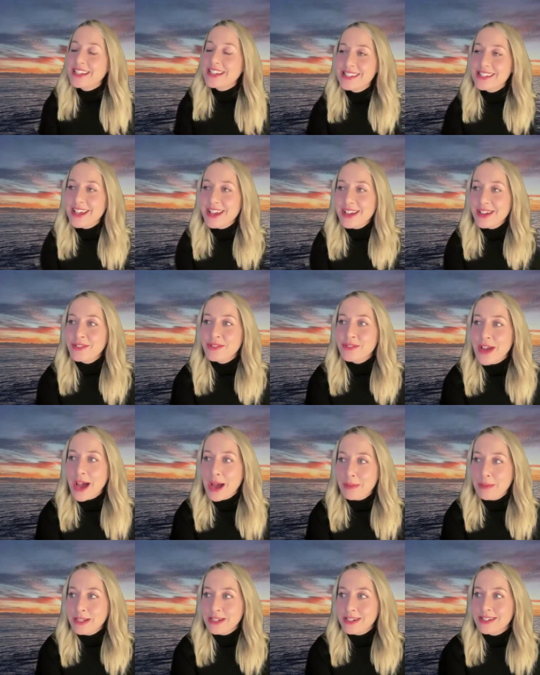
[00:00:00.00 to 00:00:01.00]
things that have
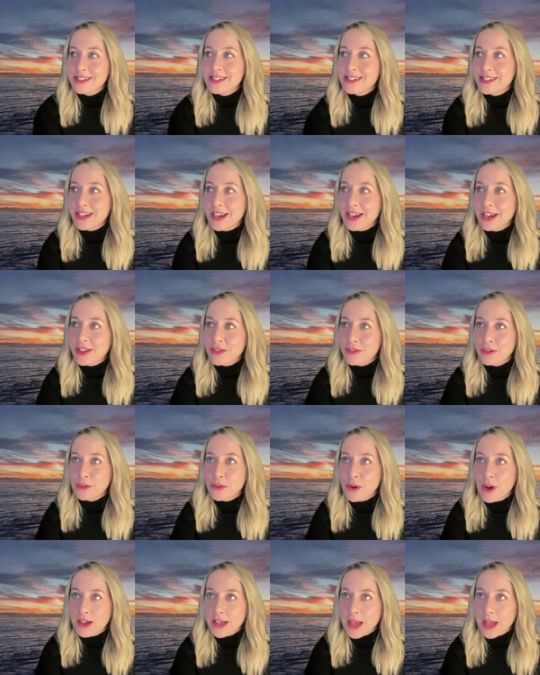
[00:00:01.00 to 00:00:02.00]
happened, like
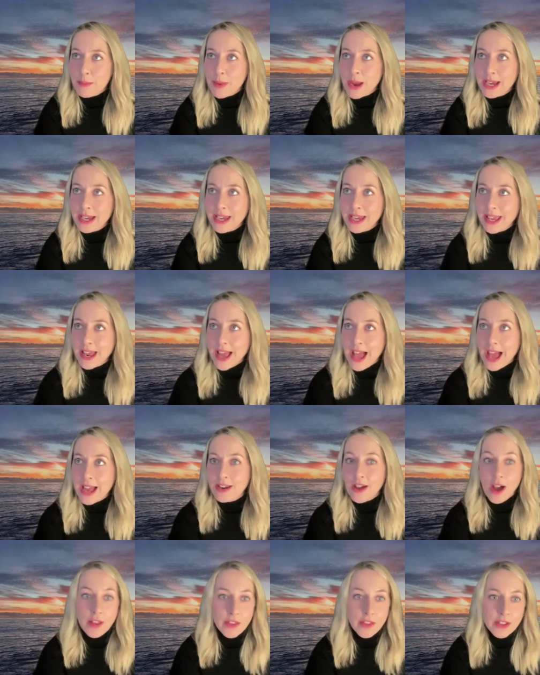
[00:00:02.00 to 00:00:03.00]
through our campaigning
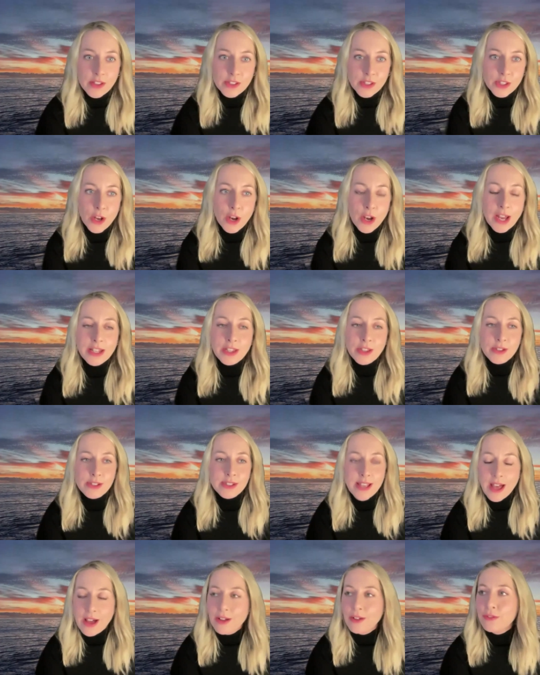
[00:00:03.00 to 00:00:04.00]
and others, like
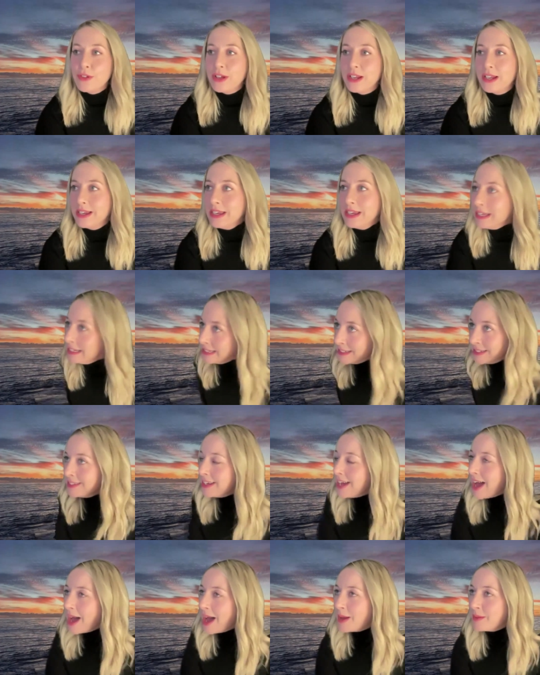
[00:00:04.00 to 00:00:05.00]
yourself and
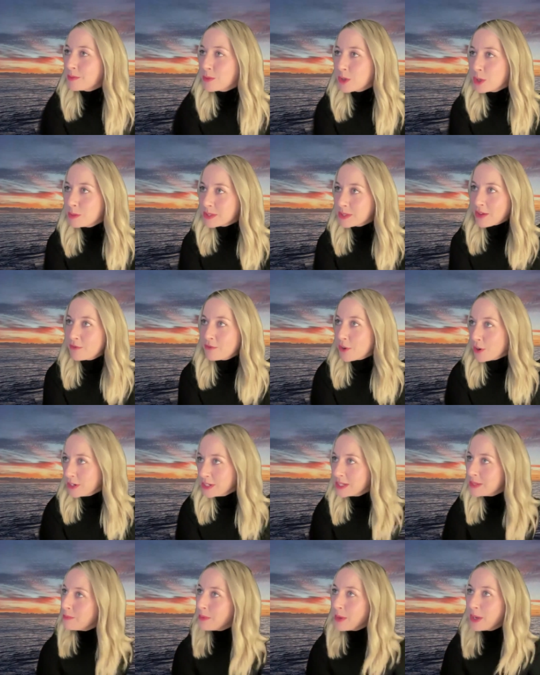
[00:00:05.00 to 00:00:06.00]
groups like
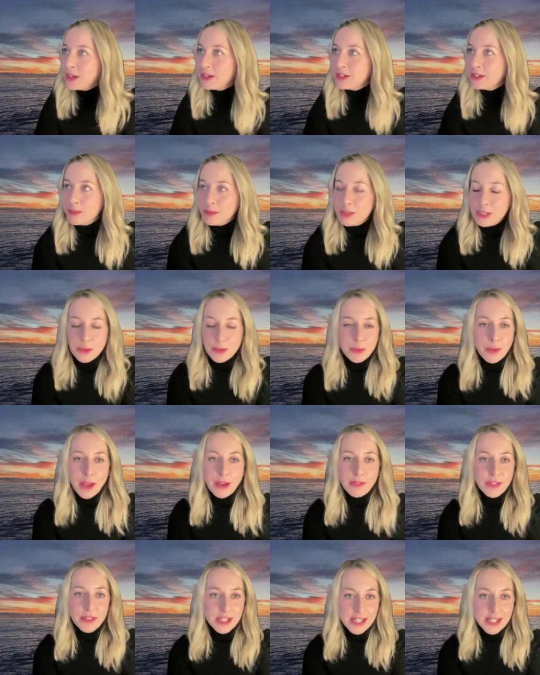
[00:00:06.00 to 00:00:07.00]
Forest and Bird,
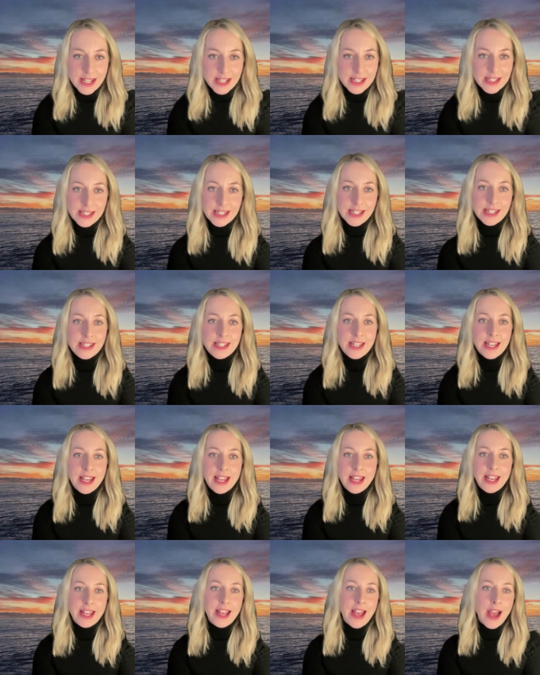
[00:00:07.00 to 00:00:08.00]
WWF, the
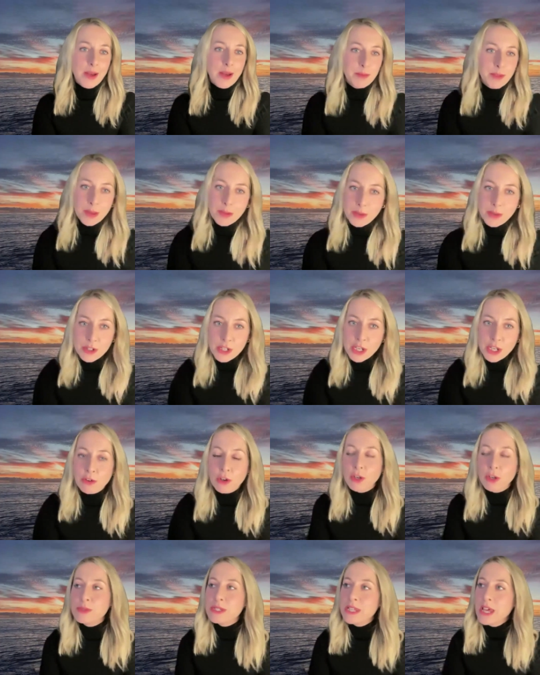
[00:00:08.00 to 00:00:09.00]
DSCC, community
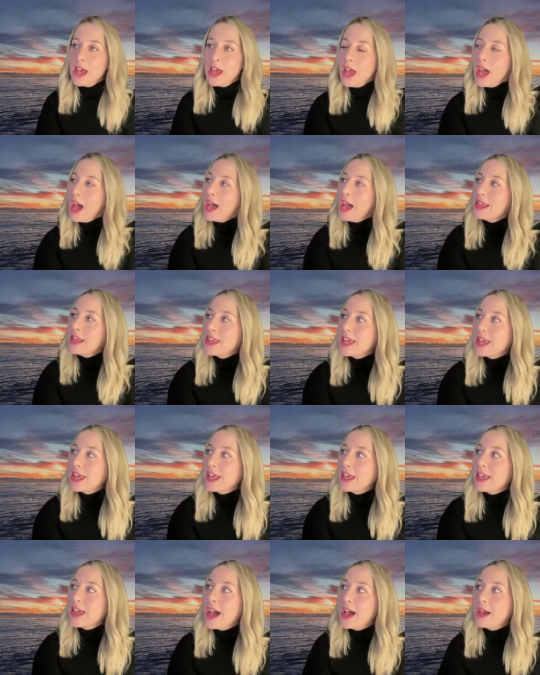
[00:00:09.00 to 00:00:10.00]
groups. I
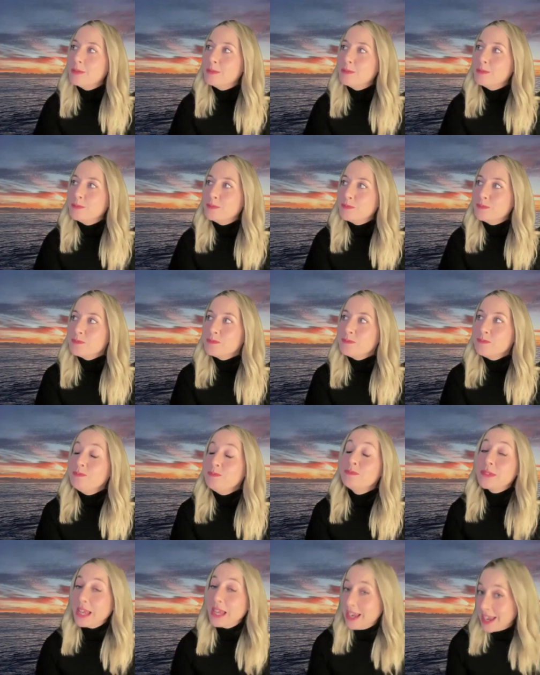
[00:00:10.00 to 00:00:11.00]
think
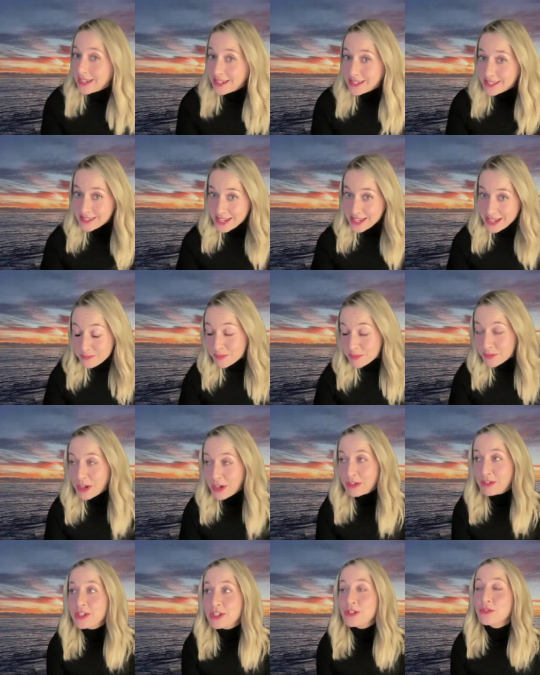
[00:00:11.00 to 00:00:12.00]
Legacy, the
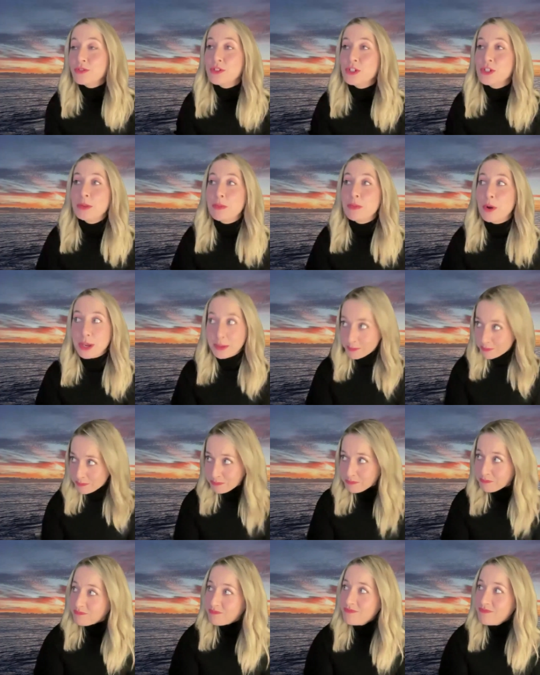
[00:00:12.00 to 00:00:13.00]
recreational fishing body.
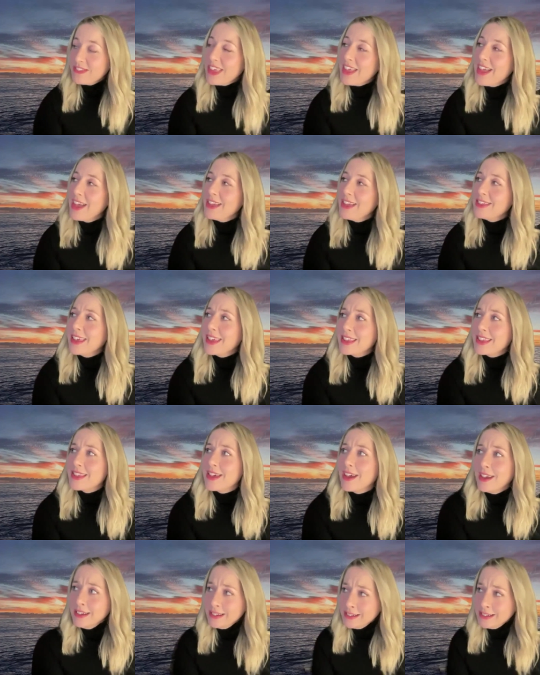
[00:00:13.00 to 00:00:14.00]
I think
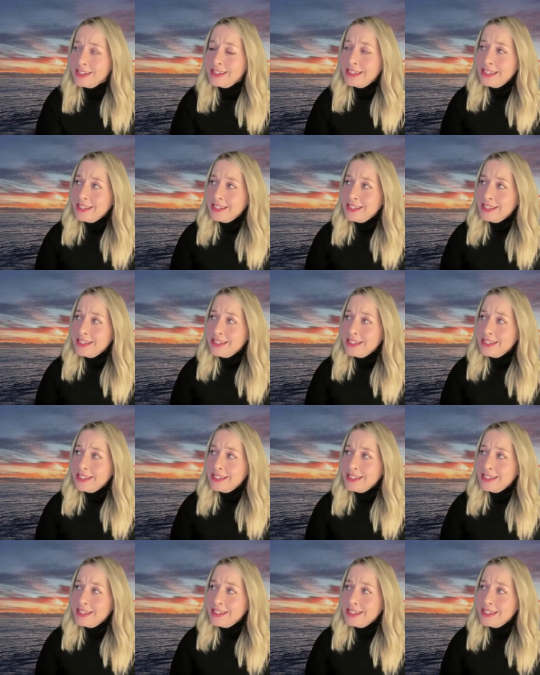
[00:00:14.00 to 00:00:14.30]
that